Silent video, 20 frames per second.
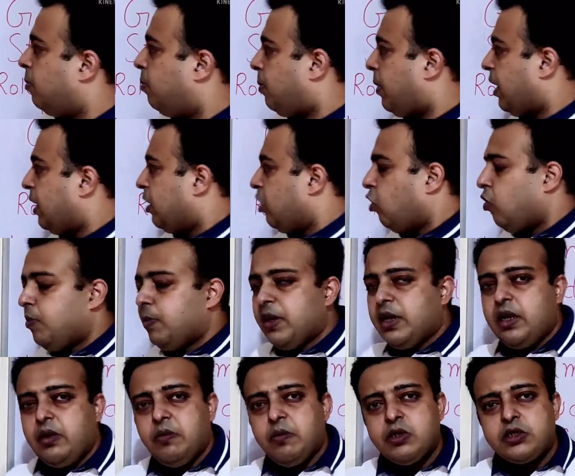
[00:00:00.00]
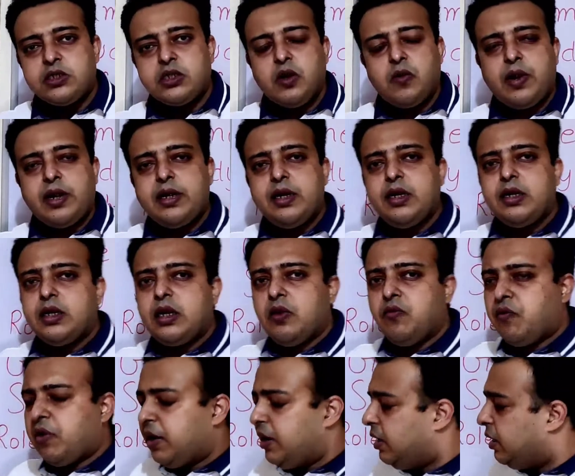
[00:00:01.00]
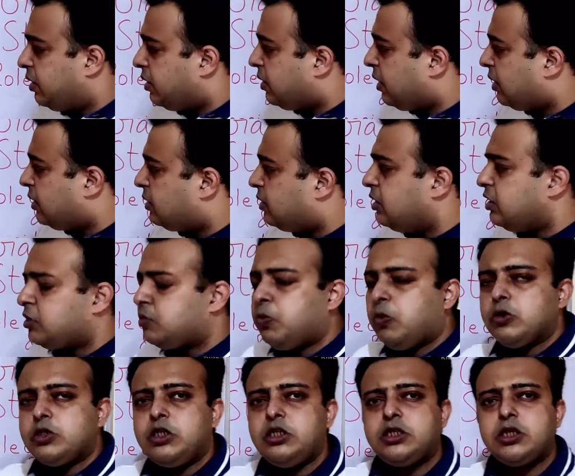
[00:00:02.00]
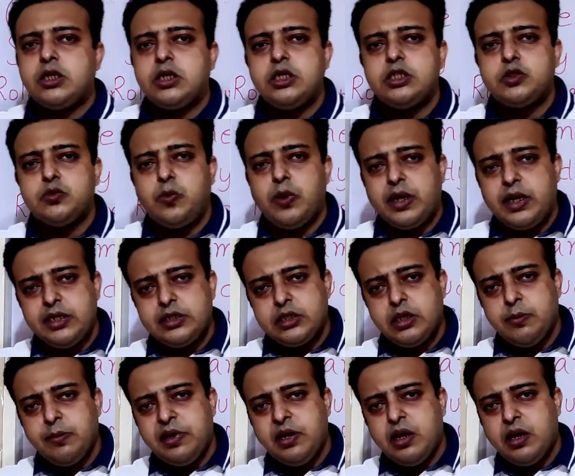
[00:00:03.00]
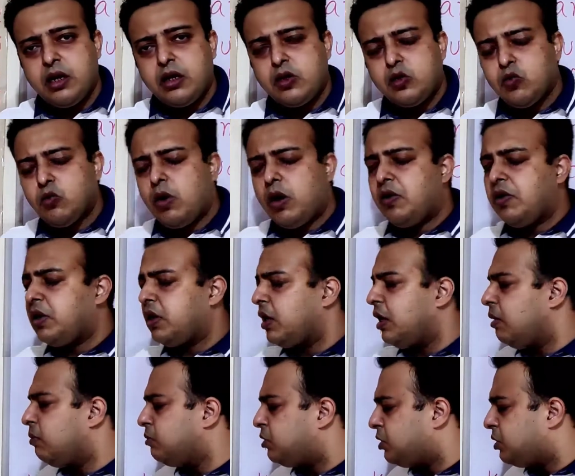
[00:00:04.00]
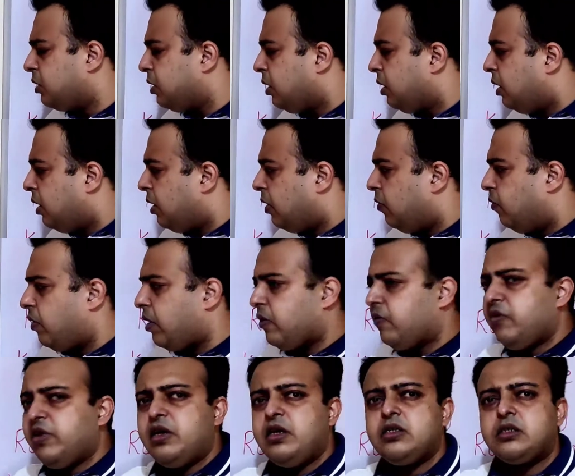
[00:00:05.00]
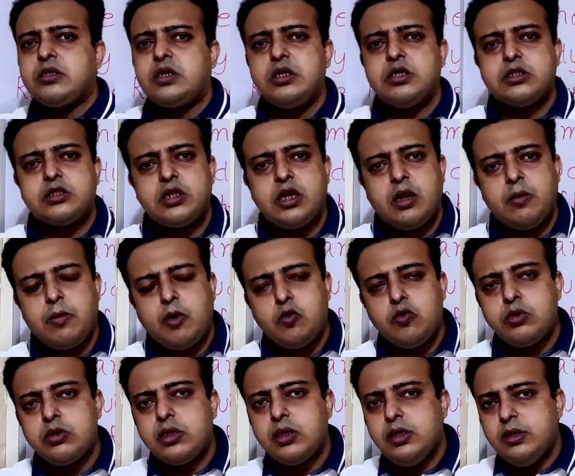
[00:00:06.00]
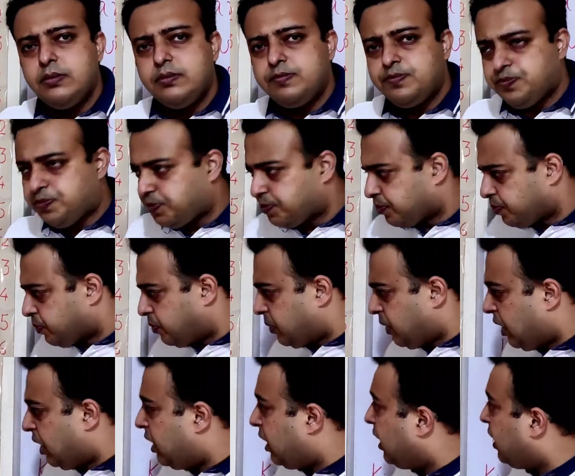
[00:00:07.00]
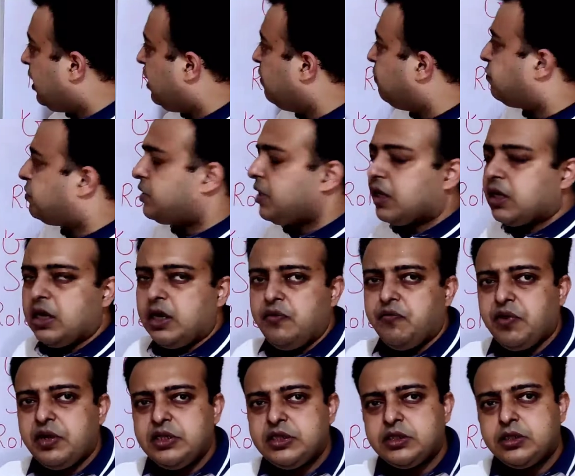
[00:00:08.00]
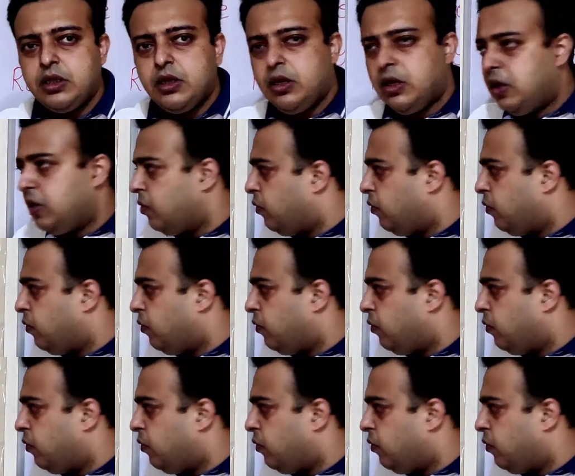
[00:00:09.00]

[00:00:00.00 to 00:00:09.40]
By now, many must have identified that this position is very similar to our games where we discussed about the Greek gift sacrifice.